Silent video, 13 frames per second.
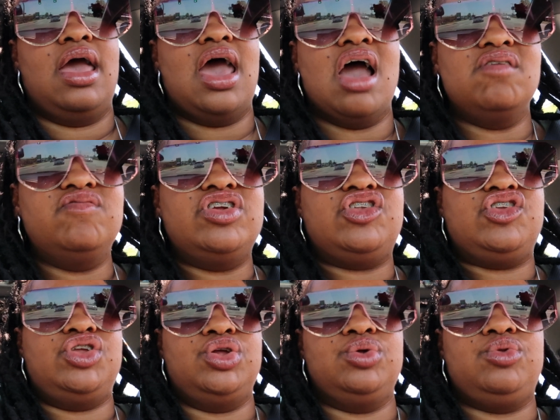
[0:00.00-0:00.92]
average
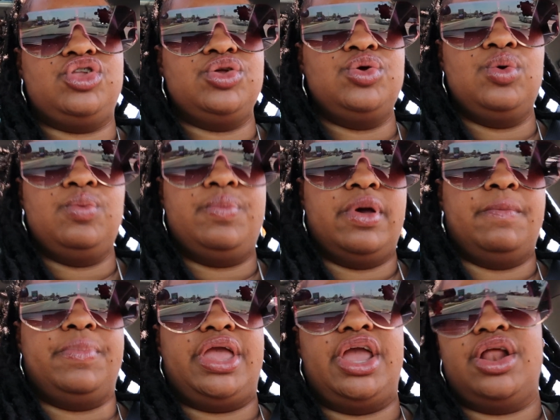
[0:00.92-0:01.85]

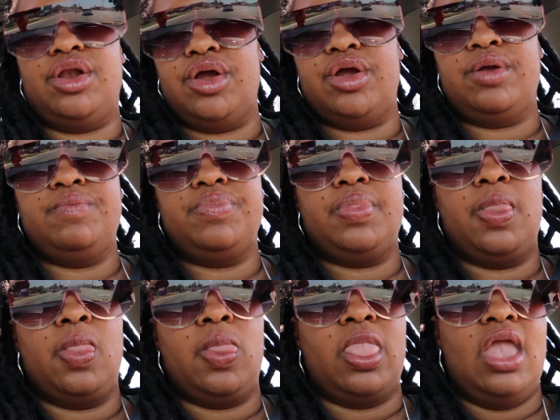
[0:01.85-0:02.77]
YouTube beginner
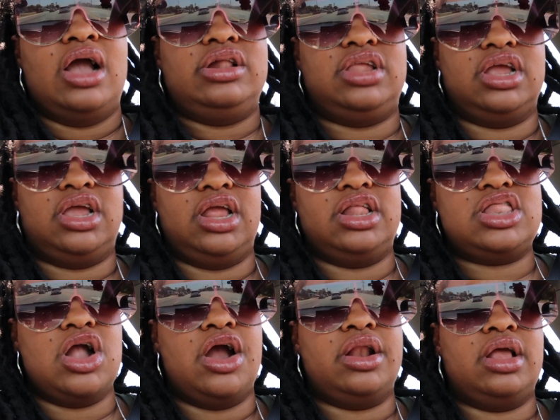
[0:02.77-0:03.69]
to get
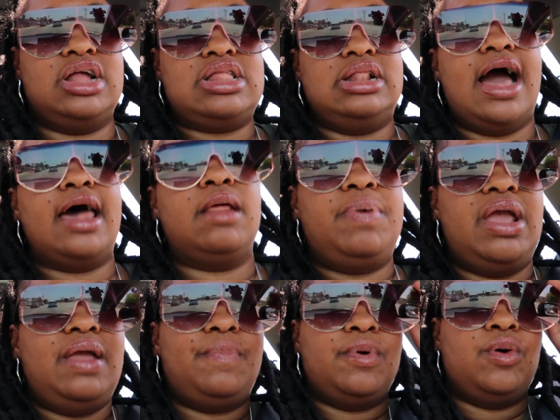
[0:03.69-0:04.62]
started. Because a lot of
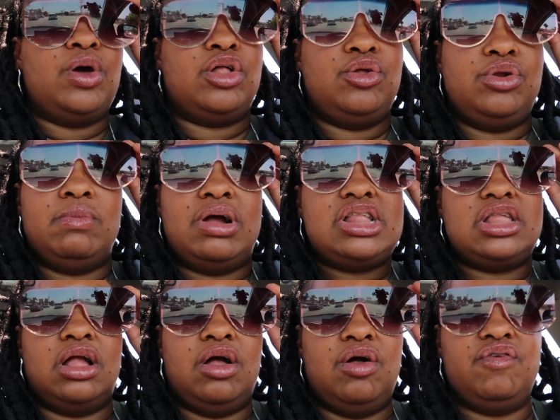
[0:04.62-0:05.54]
people, including
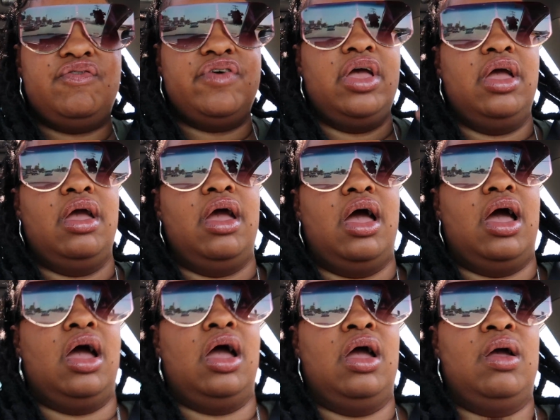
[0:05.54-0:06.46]
myself,
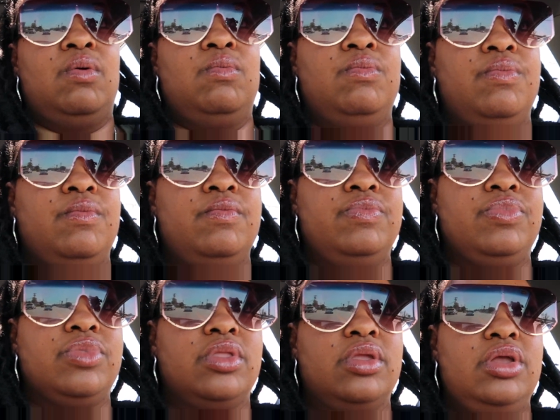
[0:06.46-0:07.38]

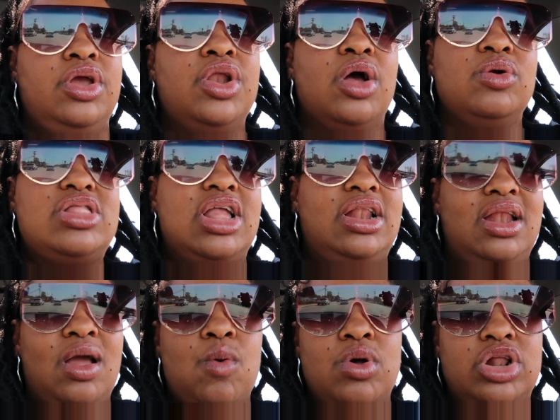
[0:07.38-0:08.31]
um, you know, say that
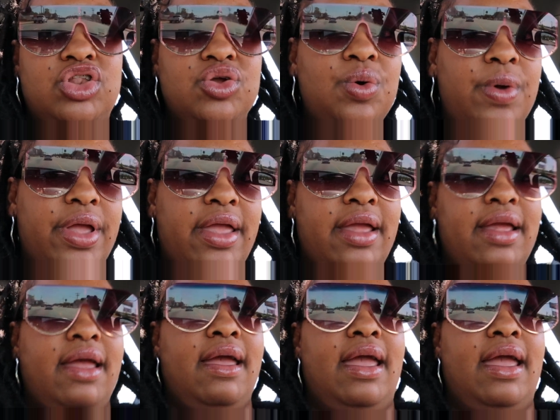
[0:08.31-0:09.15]
they want to do it,